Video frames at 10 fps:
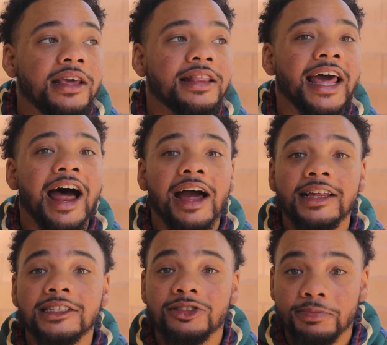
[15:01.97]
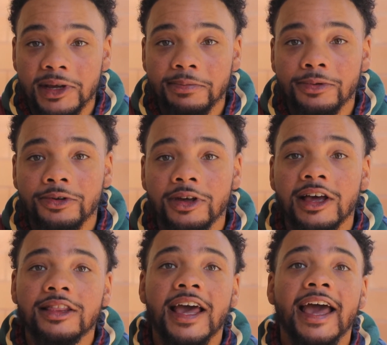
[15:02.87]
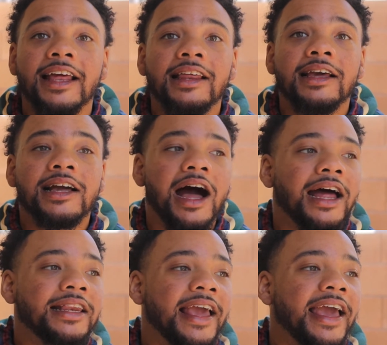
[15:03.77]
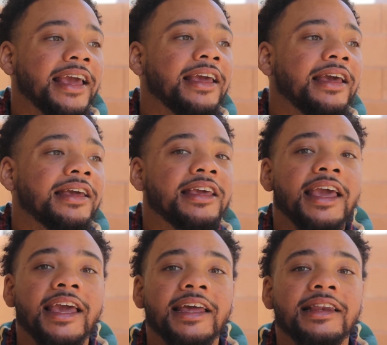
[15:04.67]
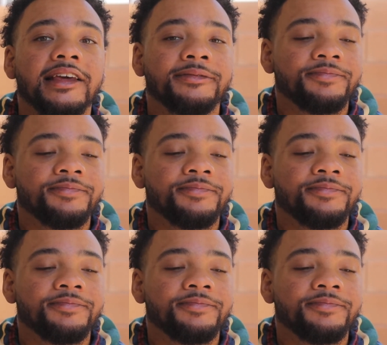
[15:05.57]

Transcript: that audience of people that Kanye can